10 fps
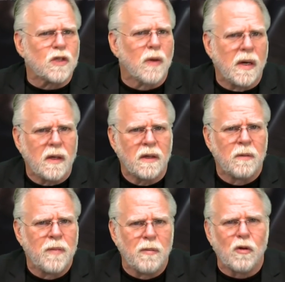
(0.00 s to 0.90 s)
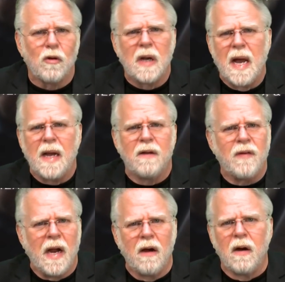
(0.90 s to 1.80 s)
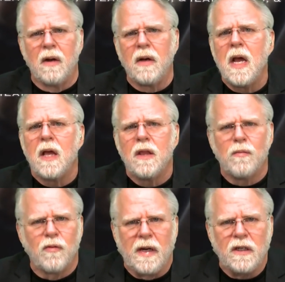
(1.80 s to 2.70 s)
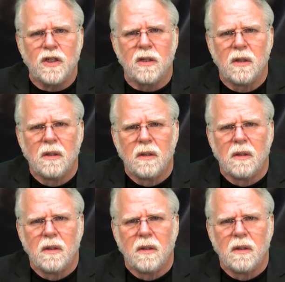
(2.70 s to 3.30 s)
That's right, the biblical line of Aaron the priest.